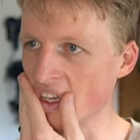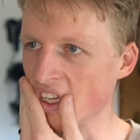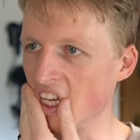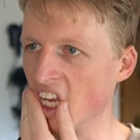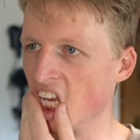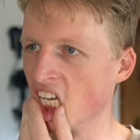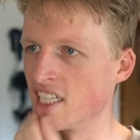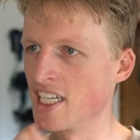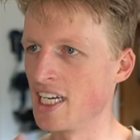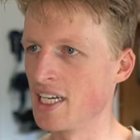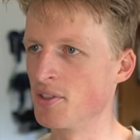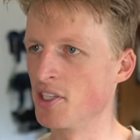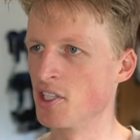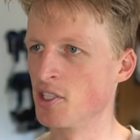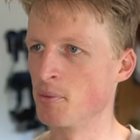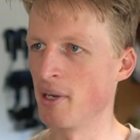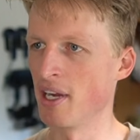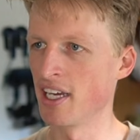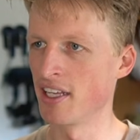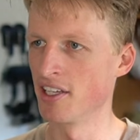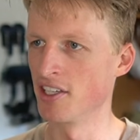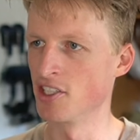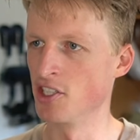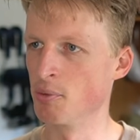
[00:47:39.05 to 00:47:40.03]
Yeah, James says
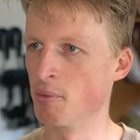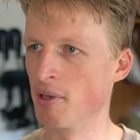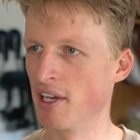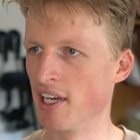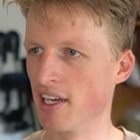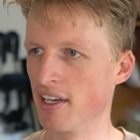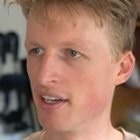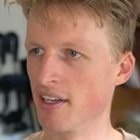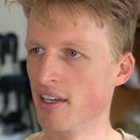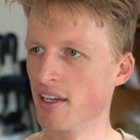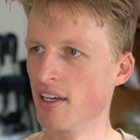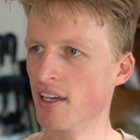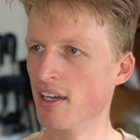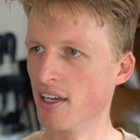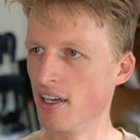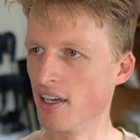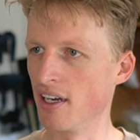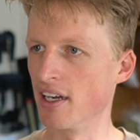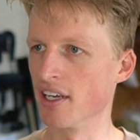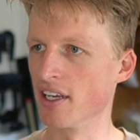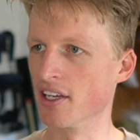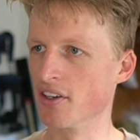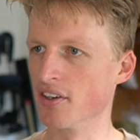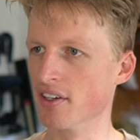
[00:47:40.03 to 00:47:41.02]
backlash is bad.
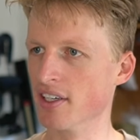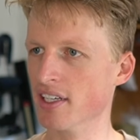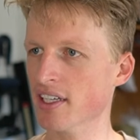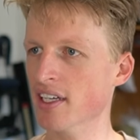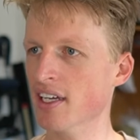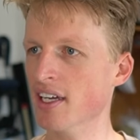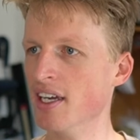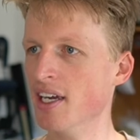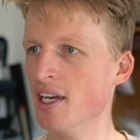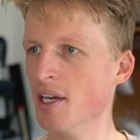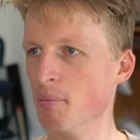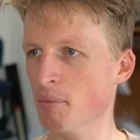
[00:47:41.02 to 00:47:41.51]
I agree.